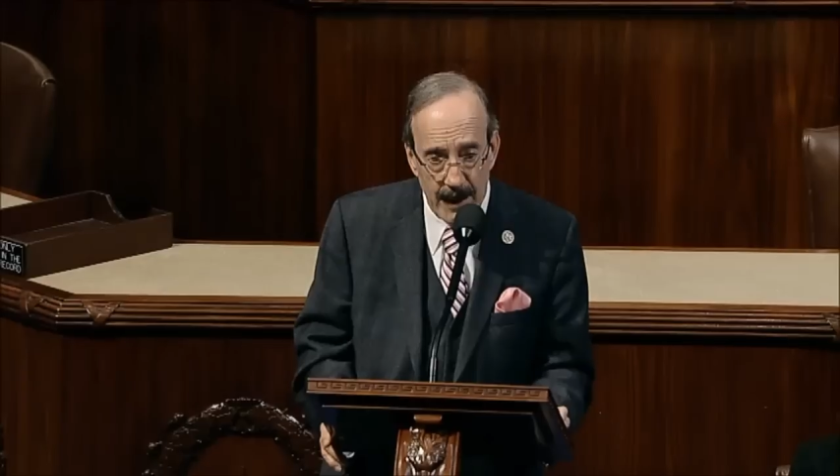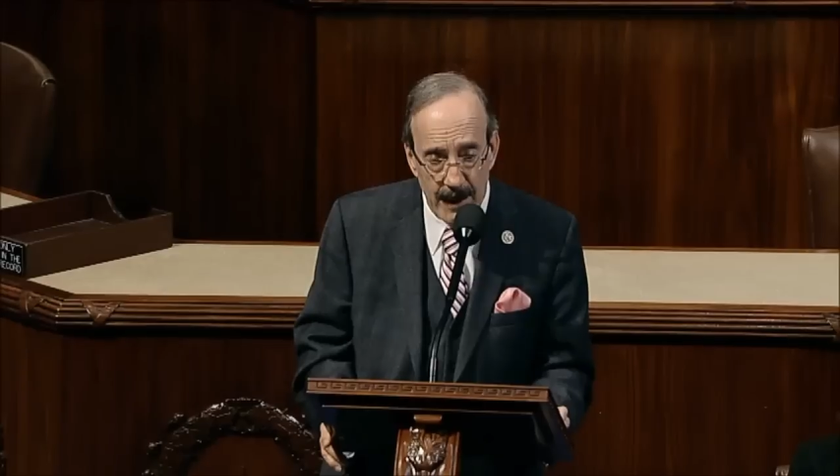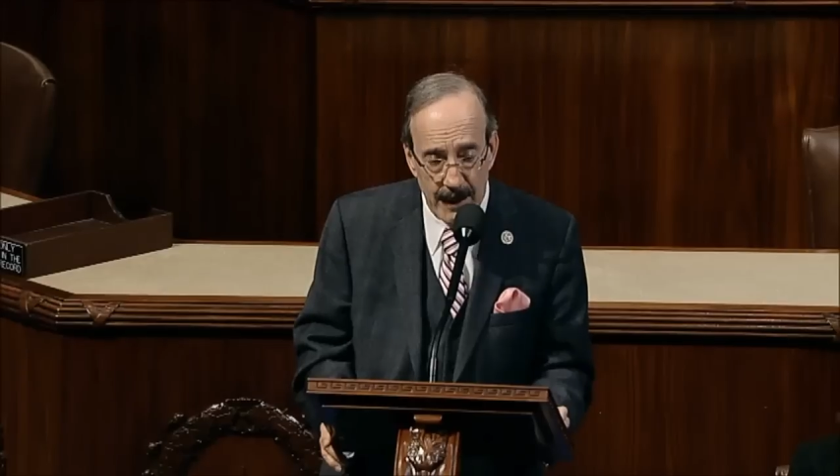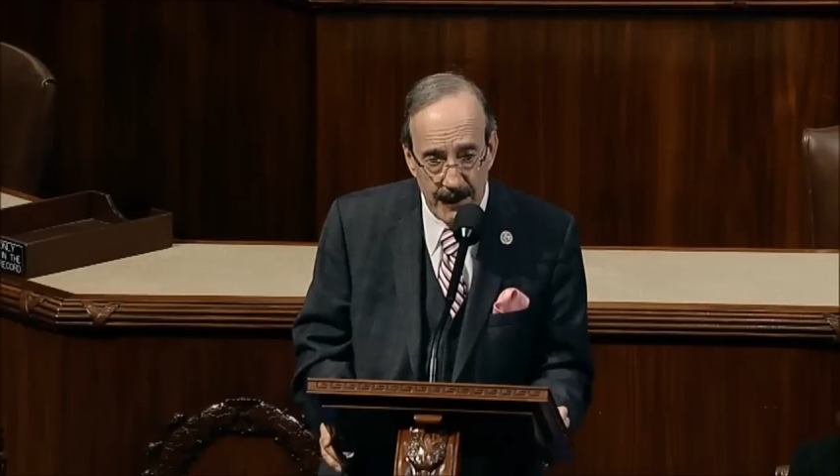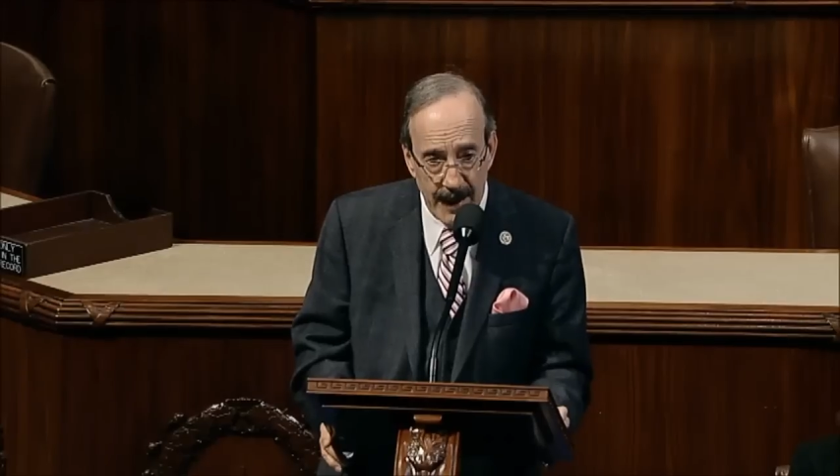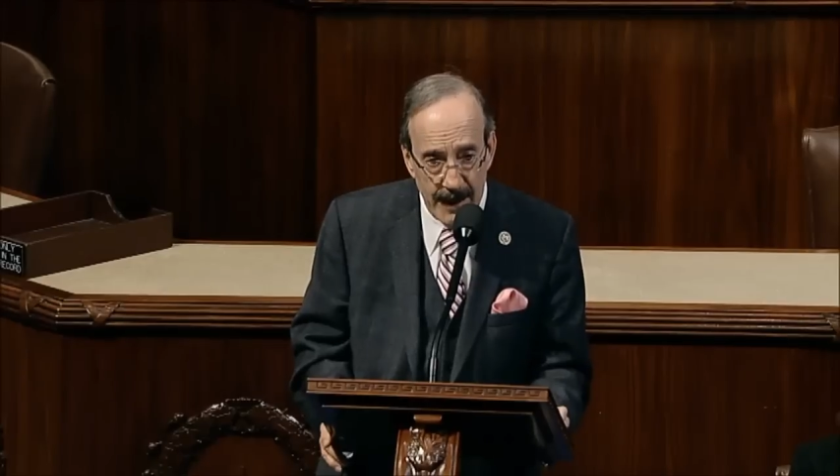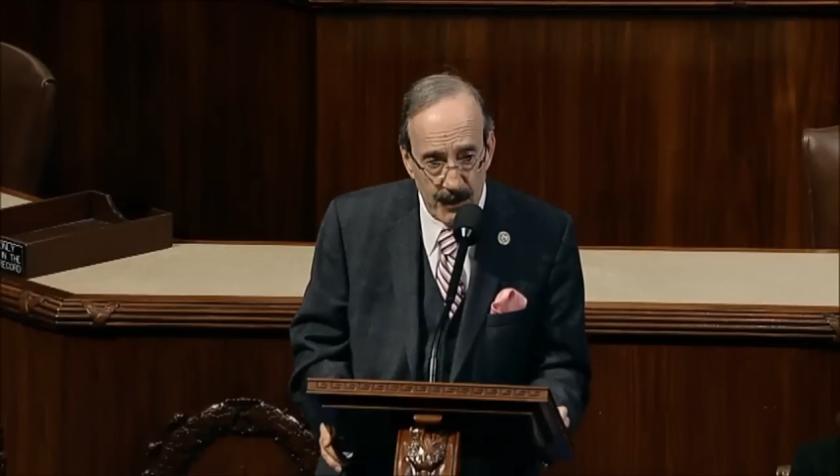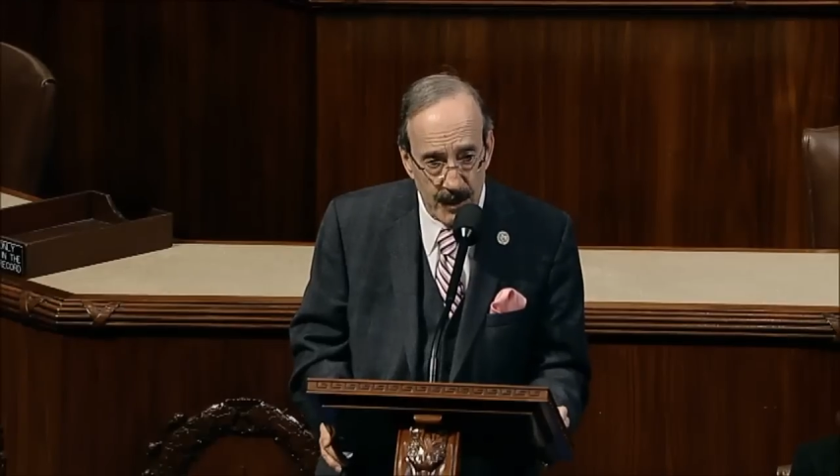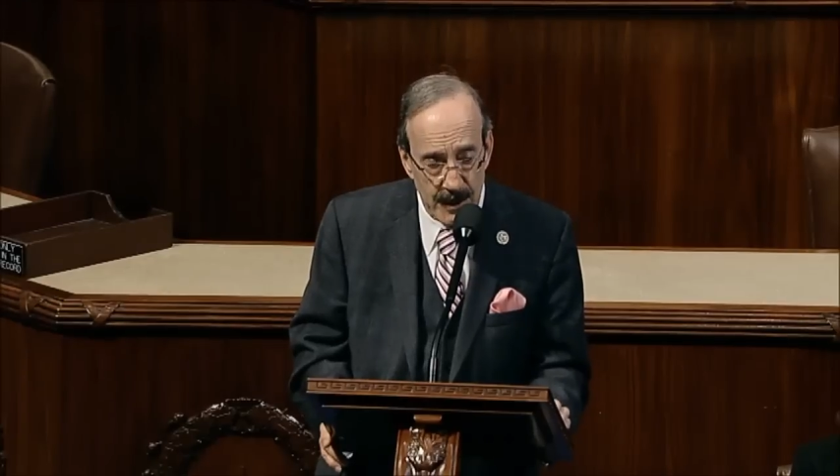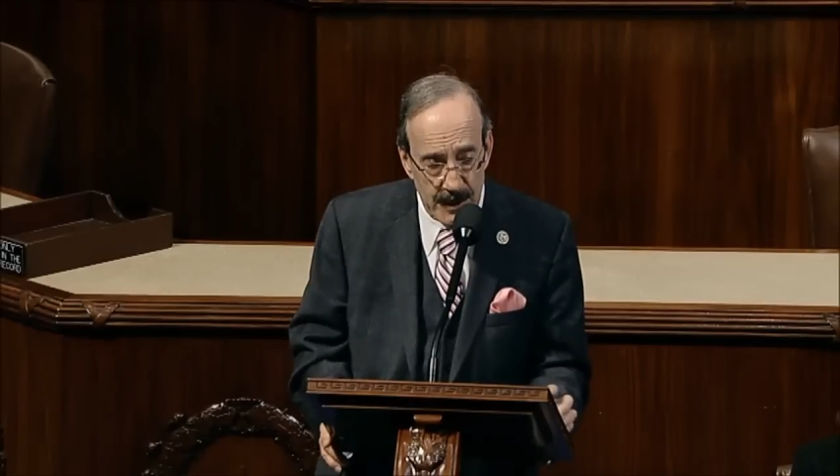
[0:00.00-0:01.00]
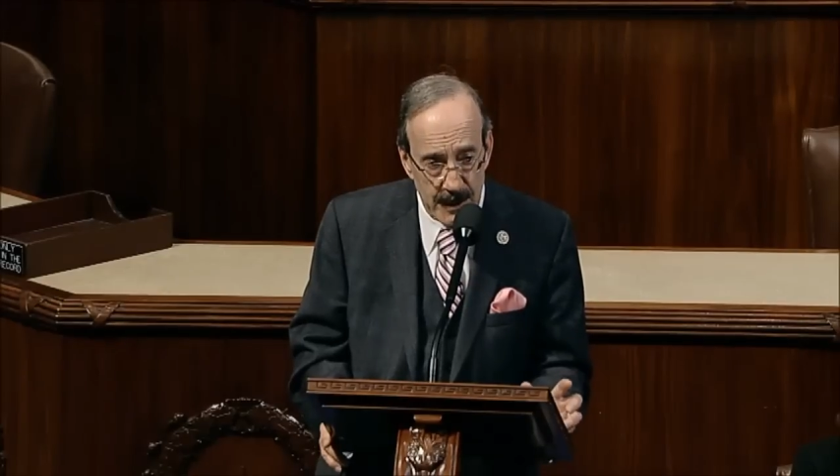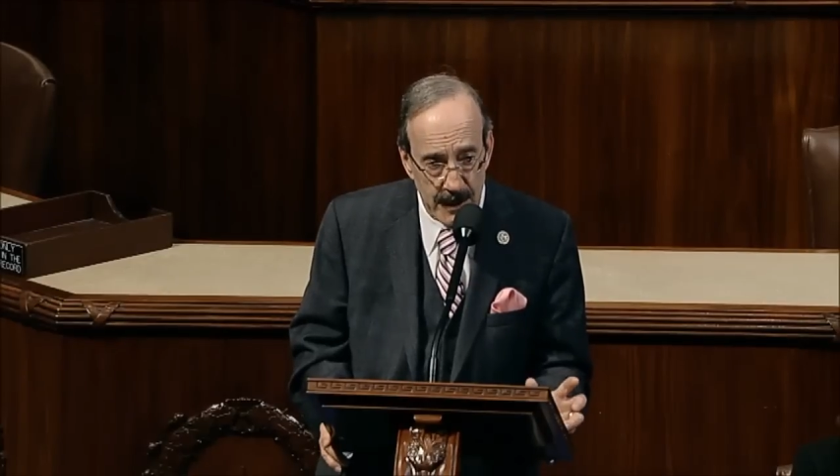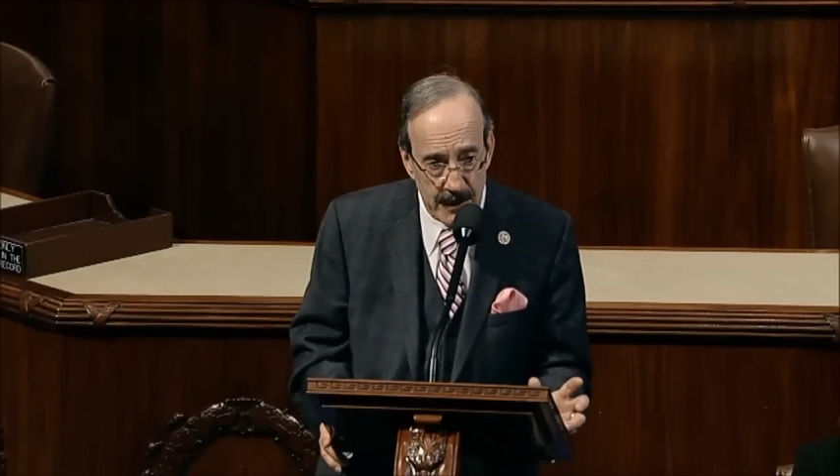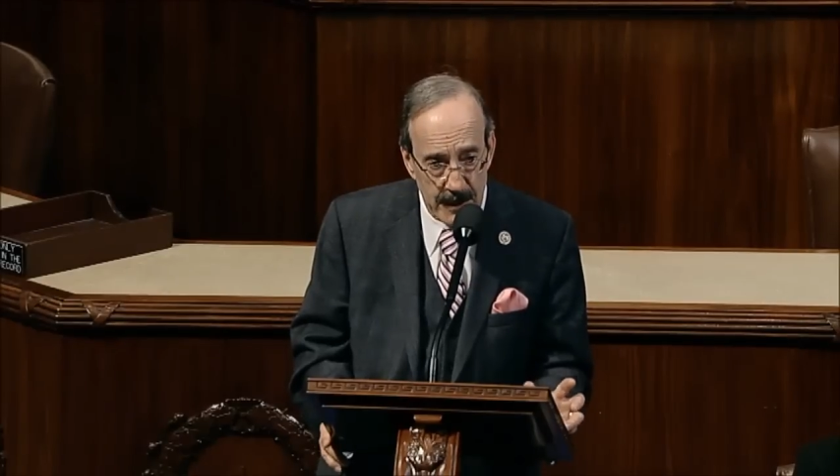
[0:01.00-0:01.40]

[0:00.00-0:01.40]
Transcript: that was